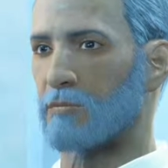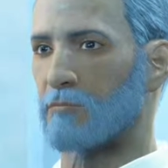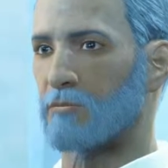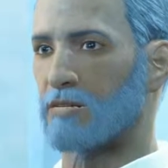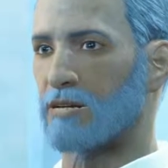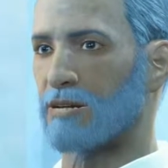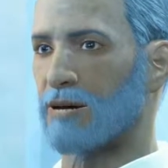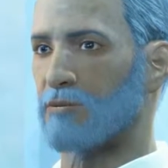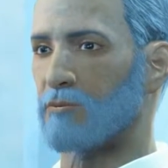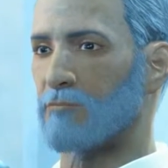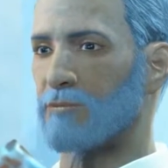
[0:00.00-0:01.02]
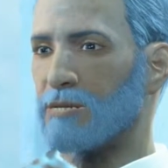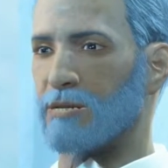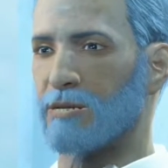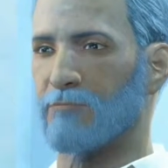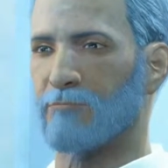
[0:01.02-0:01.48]
But it had all
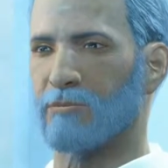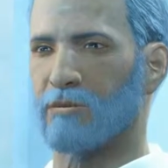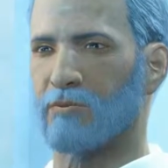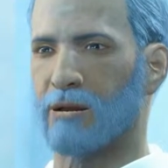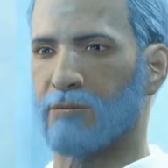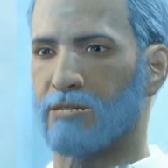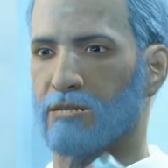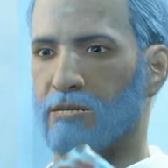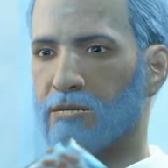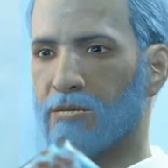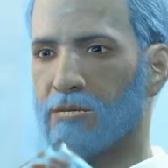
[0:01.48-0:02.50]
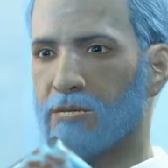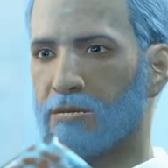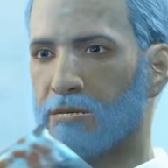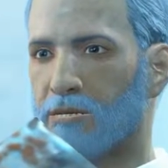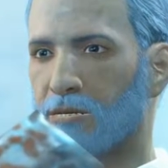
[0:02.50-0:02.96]
become corrupted.
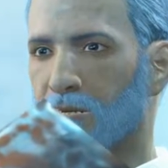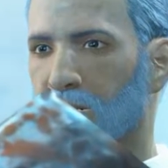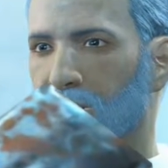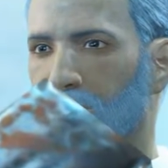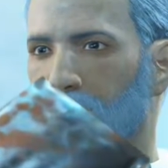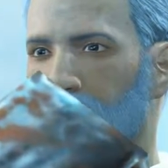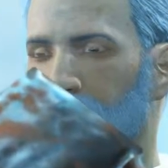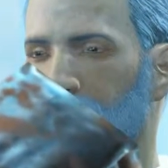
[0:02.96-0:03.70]
In